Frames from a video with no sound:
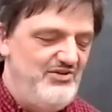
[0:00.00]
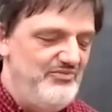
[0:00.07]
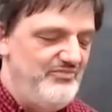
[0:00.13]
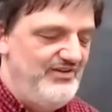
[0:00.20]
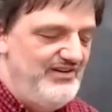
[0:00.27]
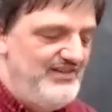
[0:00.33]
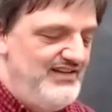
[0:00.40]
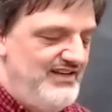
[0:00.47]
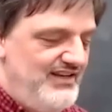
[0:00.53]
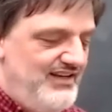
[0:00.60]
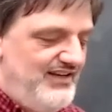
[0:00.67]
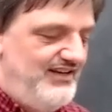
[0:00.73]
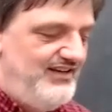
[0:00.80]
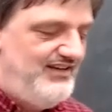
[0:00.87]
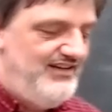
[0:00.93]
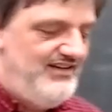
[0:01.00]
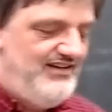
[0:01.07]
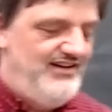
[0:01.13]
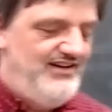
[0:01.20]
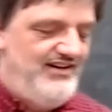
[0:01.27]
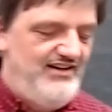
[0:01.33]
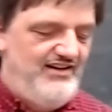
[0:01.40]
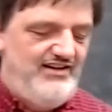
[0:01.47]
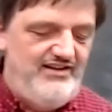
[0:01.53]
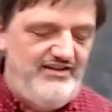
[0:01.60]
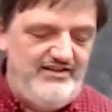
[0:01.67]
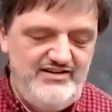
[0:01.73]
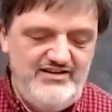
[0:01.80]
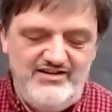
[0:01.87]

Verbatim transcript: um, uh,